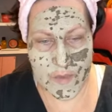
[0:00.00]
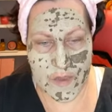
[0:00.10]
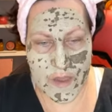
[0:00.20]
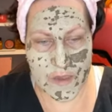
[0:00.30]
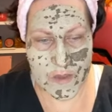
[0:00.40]

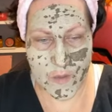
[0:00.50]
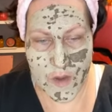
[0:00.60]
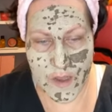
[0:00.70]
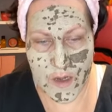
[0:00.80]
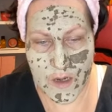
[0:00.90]
this
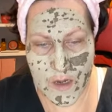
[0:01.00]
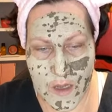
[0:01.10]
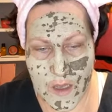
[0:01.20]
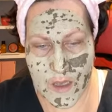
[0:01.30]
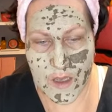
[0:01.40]
one
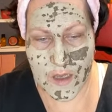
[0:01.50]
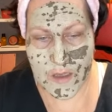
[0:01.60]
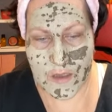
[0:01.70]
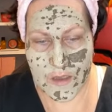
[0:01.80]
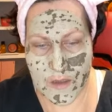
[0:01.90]

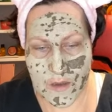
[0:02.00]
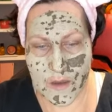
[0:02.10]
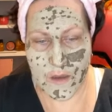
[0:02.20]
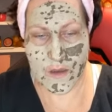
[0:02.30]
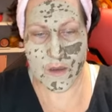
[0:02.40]
is,
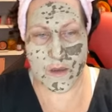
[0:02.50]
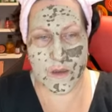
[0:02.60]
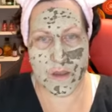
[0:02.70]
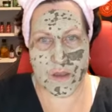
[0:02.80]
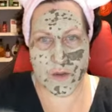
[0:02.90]

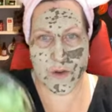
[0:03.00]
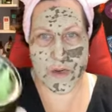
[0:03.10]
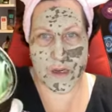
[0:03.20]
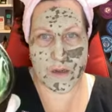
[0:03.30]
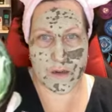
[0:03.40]
it's
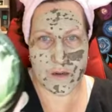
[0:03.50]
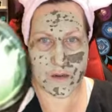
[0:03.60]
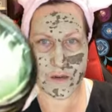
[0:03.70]
green,